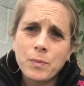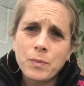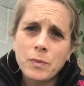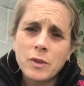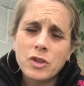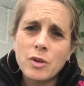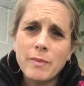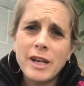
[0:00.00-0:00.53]

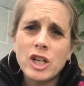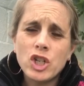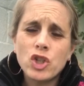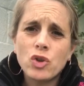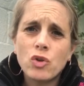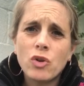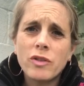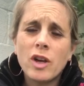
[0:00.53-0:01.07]
to make
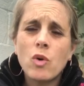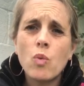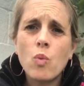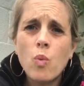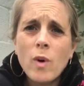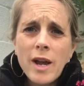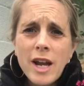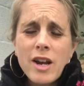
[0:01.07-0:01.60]
sure that
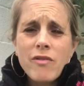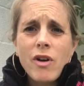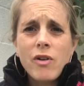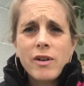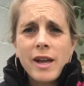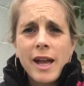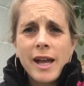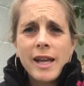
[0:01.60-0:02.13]
we're
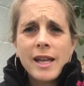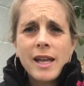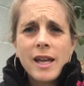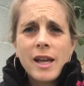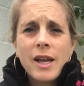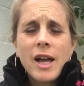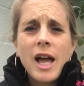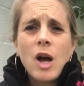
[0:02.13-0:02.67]
okay
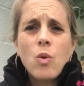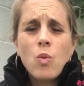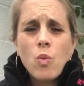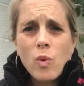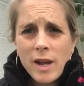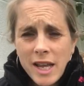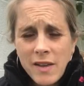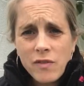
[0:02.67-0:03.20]
and
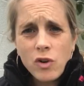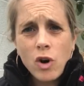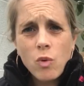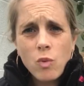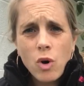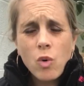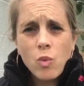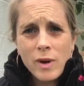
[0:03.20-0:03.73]
we've got
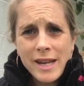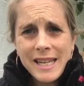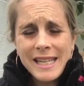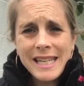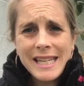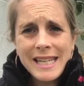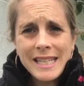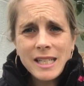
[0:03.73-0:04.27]
what we
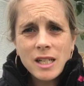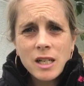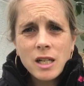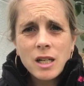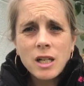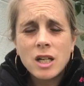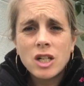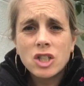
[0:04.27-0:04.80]
need
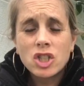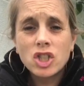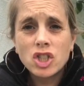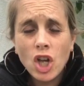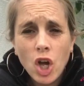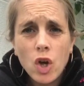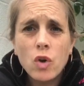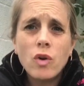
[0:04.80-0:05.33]

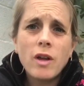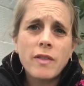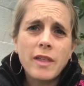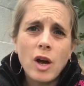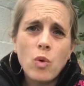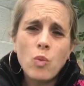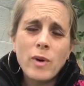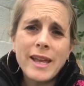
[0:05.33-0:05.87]
so
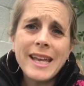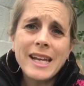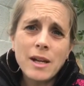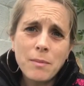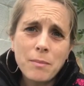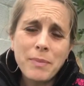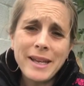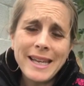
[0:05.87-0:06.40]
that we can
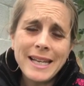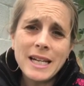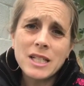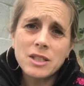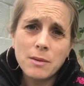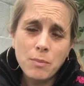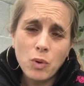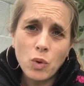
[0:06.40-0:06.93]
be a
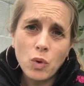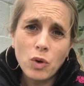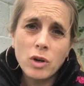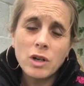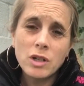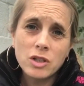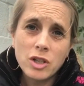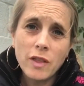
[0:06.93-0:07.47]
support
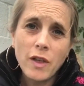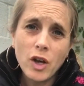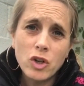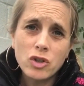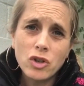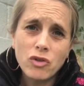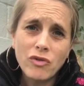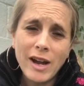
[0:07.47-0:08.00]
to
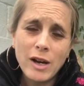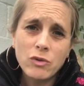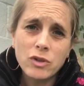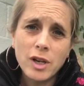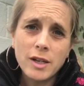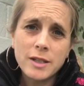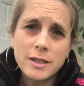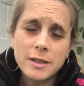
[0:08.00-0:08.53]
those around
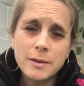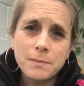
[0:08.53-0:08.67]
us.